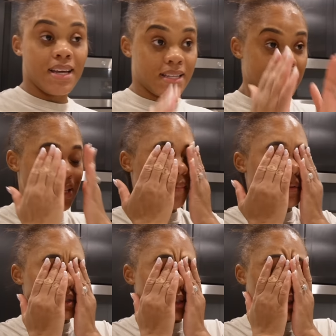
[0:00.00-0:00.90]
It is a
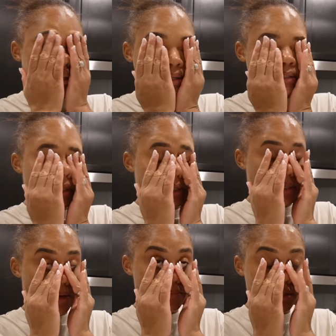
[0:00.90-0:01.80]
busy Sunday.
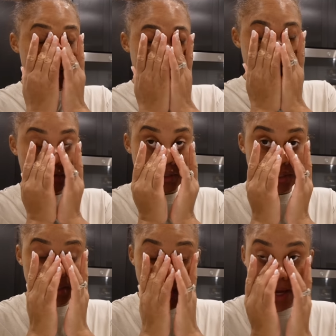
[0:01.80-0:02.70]
I'm gonna give the
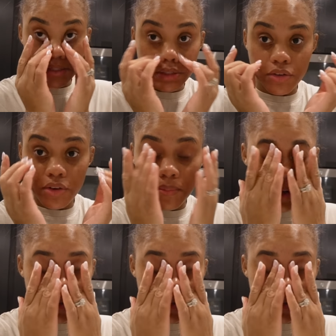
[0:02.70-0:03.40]
kids ice cream.